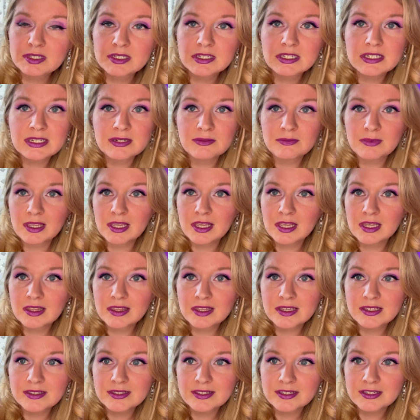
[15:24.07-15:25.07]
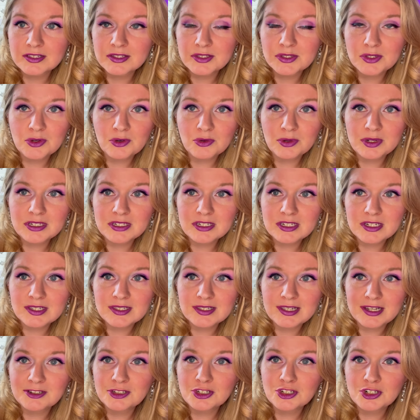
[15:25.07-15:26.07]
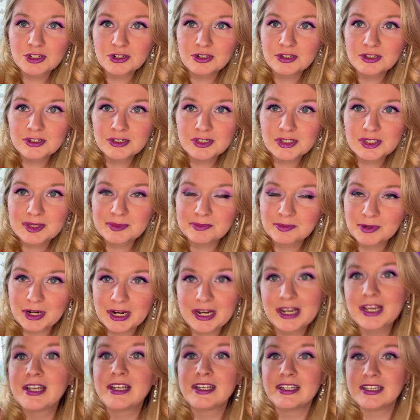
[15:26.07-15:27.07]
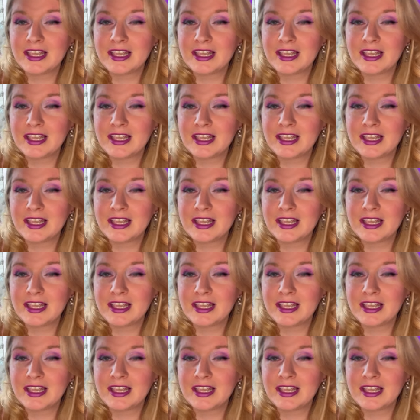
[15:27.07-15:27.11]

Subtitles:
and to me this is quintessential spring.